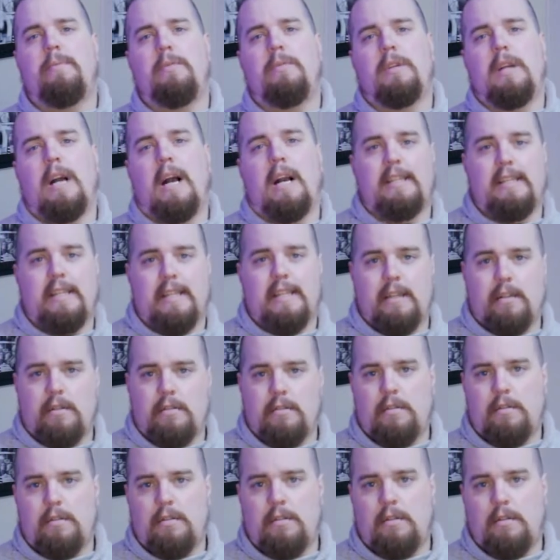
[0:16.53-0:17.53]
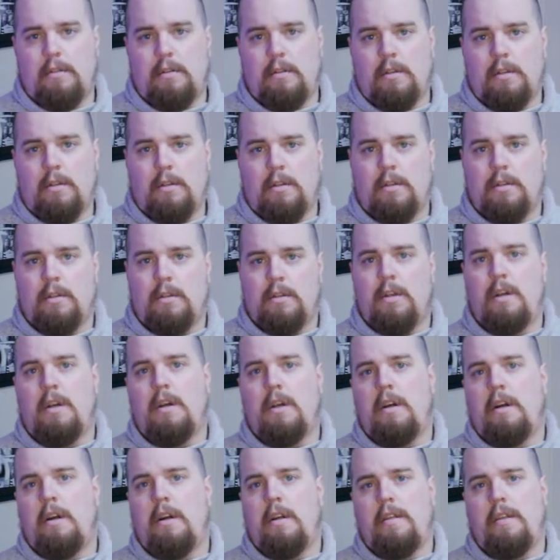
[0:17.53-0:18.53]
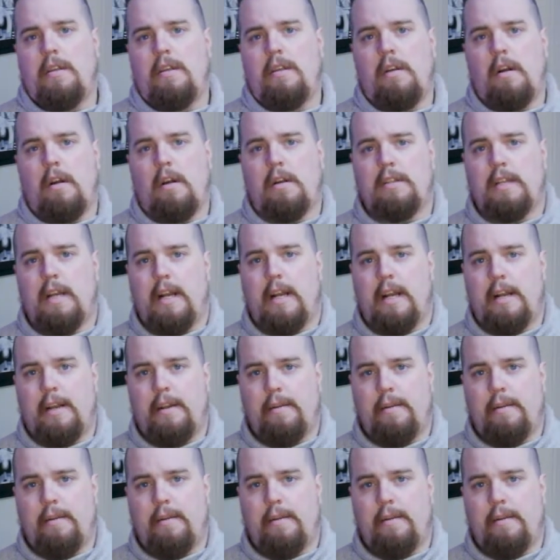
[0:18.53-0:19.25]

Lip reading: cocktails, the Dark Side.